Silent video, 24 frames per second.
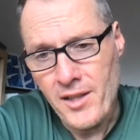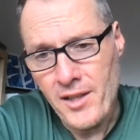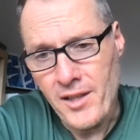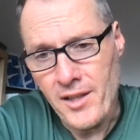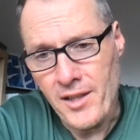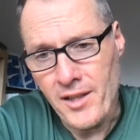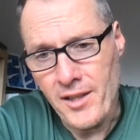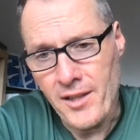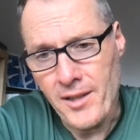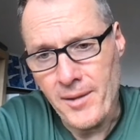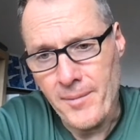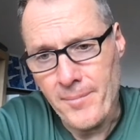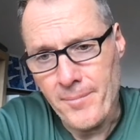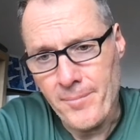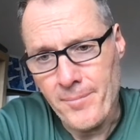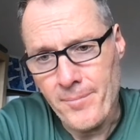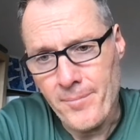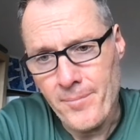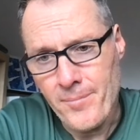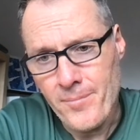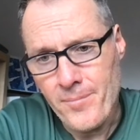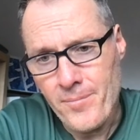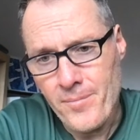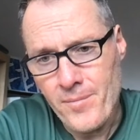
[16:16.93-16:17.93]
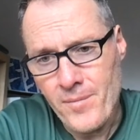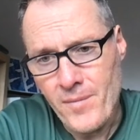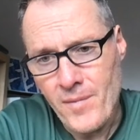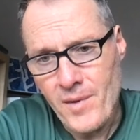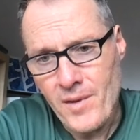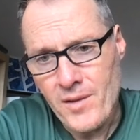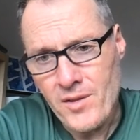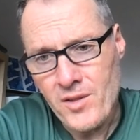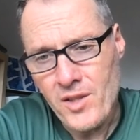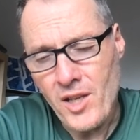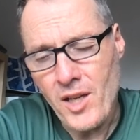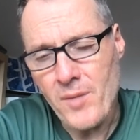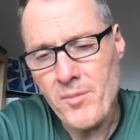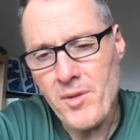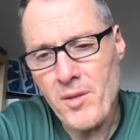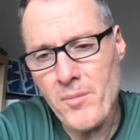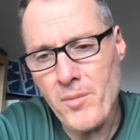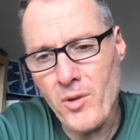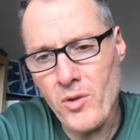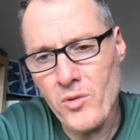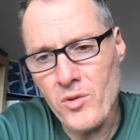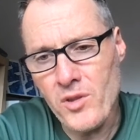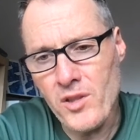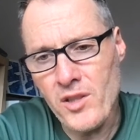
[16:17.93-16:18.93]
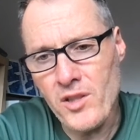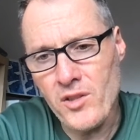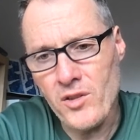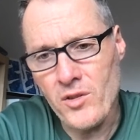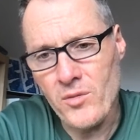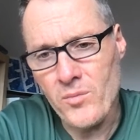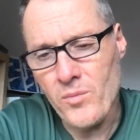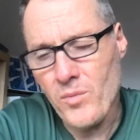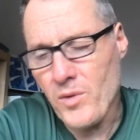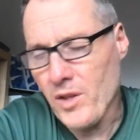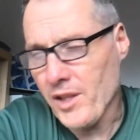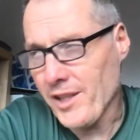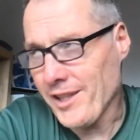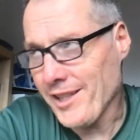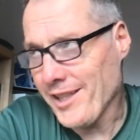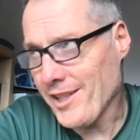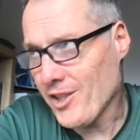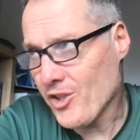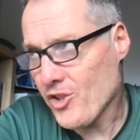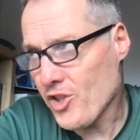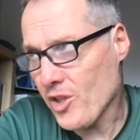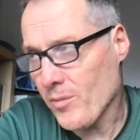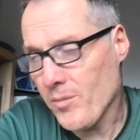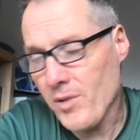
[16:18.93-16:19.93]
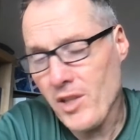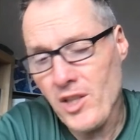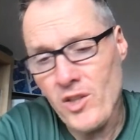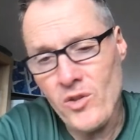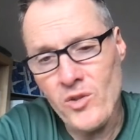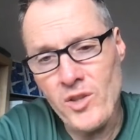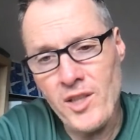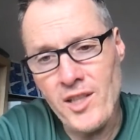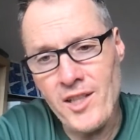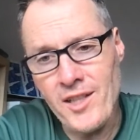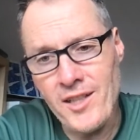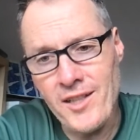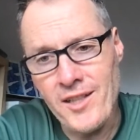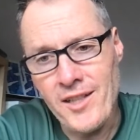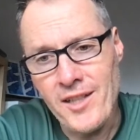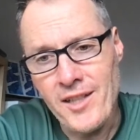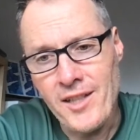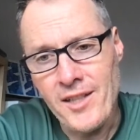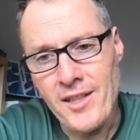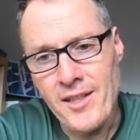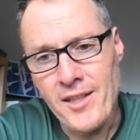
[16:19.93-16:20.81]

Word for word: Um, tell me about your the leadership that you needed,